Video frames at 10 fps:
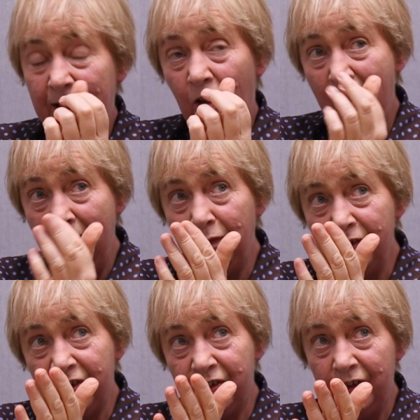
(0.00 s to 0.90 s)
our
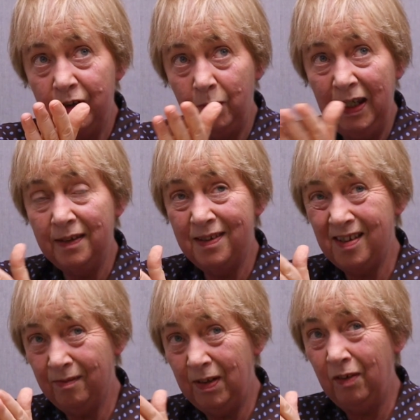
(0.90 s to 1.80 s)
efforts we had
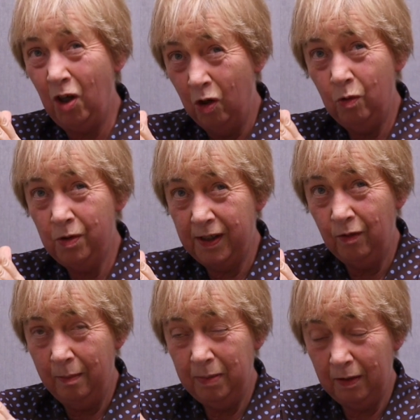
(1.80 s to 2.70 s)
this very old
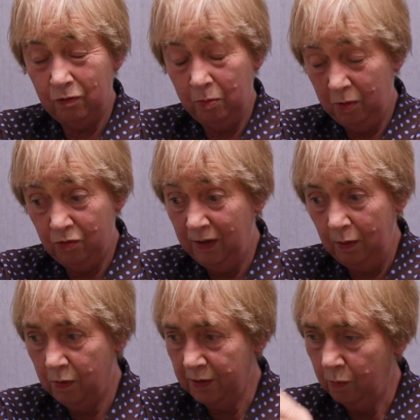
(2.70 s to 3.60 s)
CRM platform which really
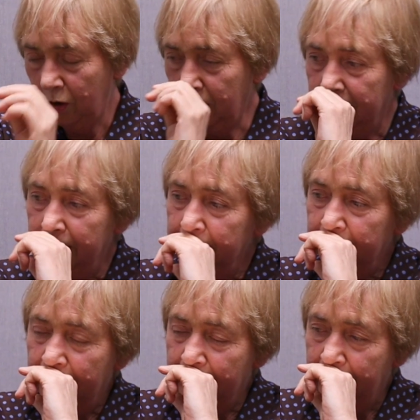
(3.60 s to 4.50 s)
wasn't working.
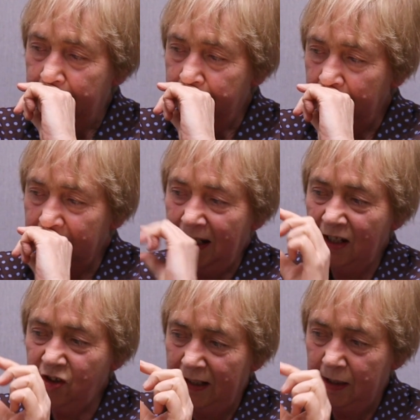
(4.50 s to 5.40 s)
It
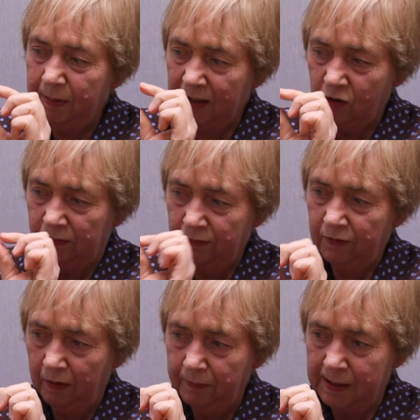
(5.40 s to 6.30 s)
actually had a picture of a
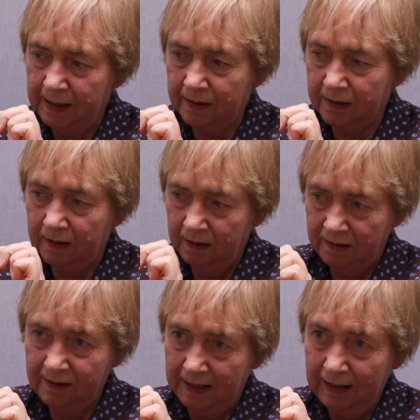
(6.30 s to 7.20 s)
floppy disk
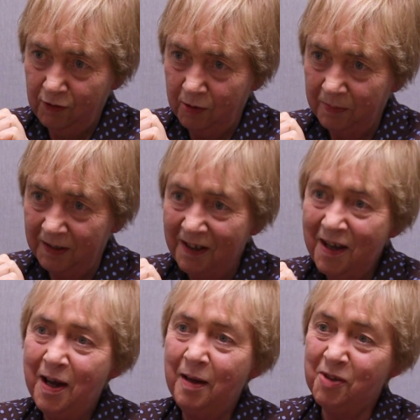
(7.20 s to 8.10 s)
to save something,
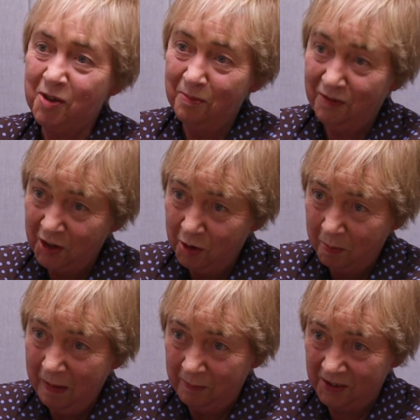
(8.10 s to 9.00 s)
and some of our newer
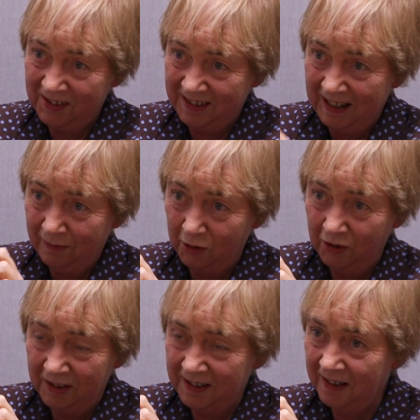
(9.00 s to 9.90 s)
members of staff were
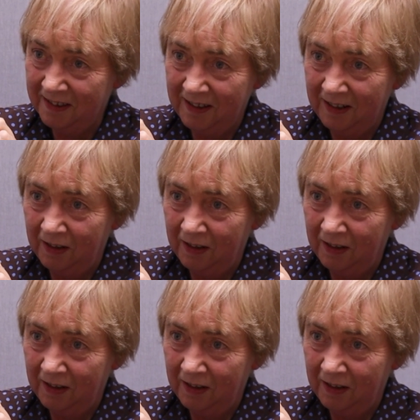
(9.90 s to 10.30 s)
looking at that saying,